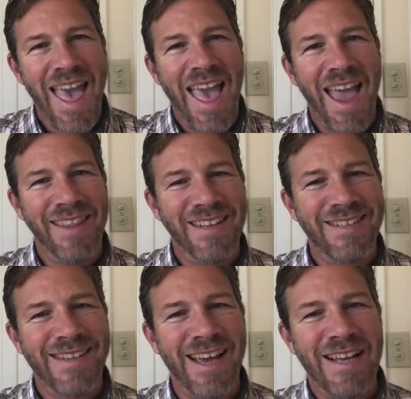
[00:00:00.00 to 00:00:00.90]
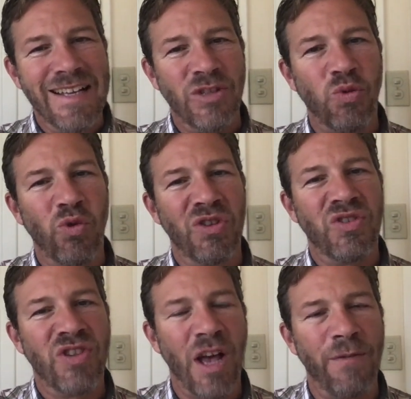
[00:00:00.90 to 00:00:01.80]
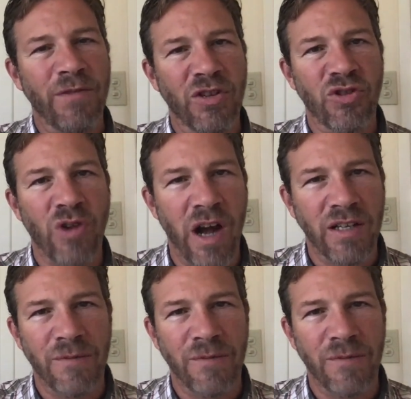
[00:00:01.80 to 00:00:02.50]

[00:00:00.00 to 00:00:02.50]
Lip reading: and the cells will self-destruct.